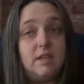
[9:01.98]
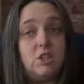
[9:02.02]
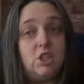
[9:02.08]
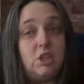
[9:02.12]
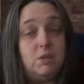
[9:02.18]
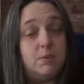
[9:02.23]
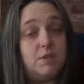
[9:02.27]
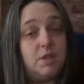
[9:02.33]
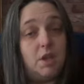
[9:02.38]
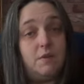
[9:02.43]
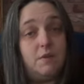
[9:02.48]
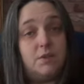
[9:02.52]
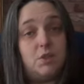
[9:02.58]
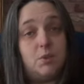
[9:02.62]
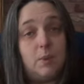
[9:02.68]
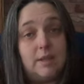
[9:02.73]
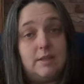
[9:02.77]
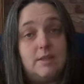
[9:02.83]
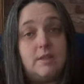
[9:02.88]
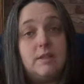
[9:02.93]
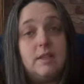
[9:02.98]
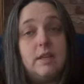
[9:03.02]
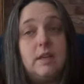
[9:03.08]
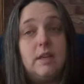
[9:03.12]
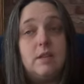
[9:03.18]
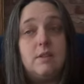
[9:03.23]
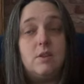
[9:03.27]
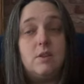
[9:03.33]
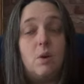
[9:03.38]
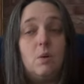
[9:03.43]
she was over 20
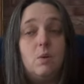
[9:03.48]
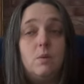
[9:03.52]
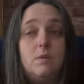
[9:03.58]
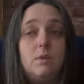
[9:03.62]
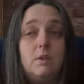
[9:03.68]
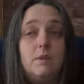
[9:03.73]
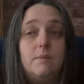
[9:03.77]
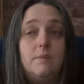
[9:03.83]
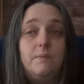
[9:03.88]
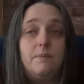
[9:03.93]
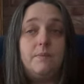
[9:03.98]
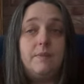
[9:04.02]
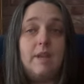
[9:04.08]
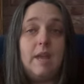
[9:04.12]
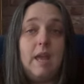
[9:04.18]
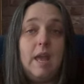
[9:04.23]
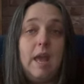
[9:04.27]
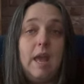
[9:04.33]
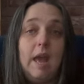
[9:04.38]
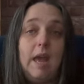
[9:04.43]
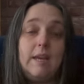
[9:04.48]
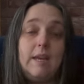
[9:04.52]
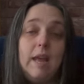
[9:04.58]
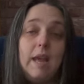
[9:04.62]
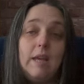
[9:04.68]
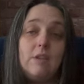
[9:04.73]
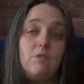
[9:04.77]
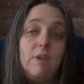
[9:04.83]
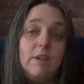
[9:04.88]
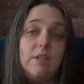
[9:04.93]
years old. An
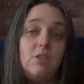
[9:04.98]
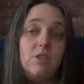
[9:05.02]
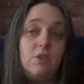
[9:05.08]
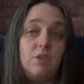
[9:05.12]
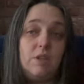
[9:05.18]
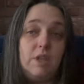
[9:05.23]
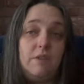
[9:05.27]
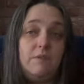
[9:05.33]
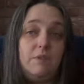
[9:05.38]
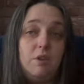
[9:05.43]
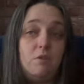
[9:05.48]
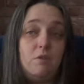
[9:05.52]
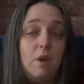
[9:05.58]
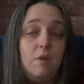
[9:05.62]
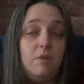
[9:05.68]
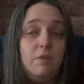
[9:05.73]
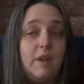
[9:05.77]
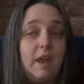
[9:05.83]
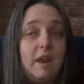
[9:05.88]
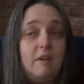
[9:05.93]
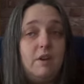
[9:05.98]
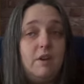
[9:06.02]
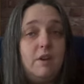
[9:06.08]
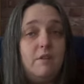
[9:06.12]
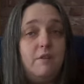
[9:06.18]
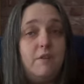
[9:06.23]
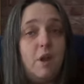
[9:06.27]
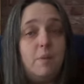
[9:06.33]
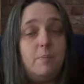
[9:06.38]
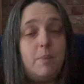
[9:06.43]
X-ray study of the growth area
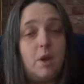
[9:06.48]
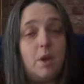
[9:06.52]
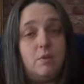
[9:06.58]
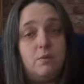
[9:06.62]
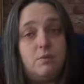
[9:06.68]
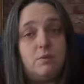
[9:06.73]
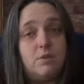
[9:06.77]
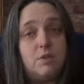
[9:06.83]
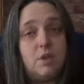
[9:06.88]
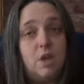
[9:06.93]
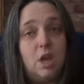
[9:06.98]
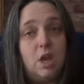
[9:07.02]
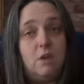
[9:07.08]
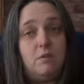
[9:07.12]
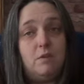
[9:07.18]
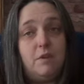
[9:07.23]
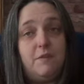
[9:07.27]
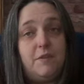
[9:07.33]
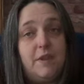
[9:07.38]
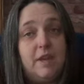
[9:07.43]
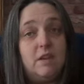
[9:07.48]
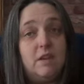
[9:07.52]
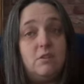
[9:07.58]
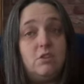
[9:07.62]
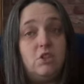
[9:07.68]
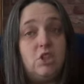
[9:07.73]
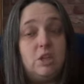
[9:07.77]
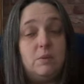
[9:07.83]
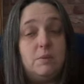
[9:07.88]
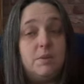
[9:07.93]
of her bones revealed
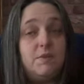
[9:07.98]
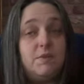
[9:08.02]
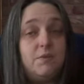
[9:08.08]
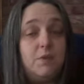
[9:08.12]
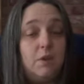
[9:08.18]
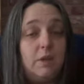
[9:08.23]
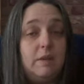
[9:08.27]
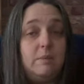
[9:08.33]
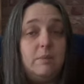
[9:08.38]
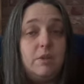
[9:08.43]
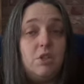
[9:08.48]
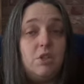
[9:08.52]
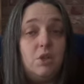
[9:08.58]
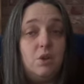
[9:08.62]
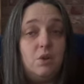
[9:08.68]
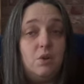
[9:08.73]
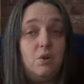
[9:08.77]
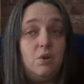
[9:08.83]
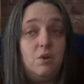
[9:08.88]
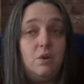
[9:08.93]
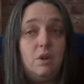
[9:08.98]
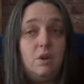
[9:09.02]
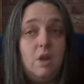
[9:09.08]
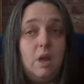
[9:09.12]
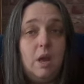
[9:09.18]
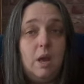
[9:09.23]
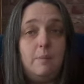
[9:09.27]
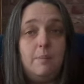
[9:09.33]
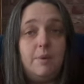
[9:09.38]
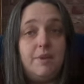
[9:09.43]
she was fully mature,
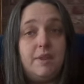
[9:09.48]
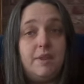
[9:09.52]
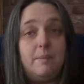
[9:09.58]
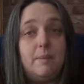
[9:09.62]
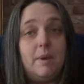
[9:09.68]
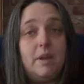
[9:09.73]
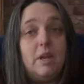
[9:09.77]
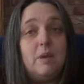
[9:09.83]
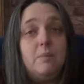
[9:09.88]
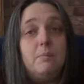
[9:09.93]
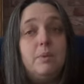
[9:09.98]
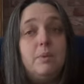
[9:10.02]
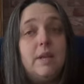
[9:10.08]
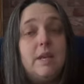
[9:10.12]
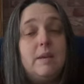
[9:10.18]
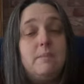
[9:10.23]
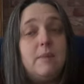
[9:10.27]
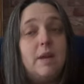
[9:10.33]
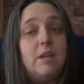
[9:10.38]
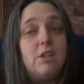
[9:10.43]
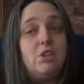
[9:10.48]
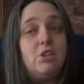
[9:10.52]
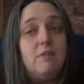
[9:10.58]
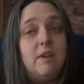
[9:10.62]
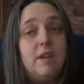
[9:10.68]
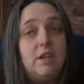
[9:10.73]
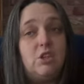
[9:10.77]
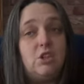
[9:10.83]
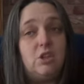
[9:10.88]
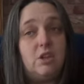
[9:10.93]
but the complete
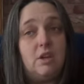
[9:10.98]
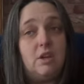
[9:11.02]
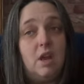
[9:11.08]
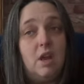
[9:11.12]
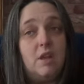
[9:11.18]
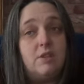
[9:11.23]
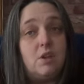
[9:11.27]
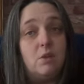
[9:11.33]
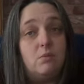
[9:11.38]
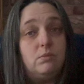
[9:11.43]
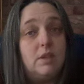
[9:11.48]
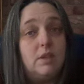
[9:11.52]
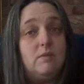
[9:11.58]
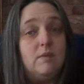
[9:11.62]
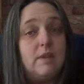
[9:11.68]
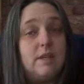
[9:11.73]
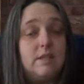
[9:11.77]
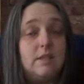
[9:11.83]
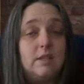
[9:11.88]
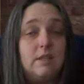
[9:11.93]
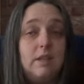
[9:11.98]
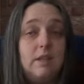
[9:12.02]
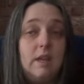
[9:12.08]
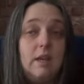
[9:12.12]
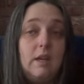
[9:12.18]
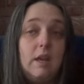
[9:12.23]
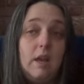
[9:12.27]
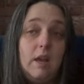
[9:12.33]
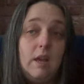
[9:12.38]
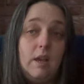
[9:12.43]
maturation had only recently
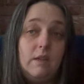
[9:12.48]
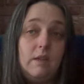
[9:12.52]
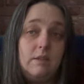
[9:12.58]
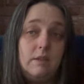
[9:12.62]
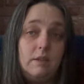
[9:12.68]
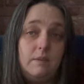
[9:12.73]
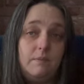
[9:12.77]
occurred.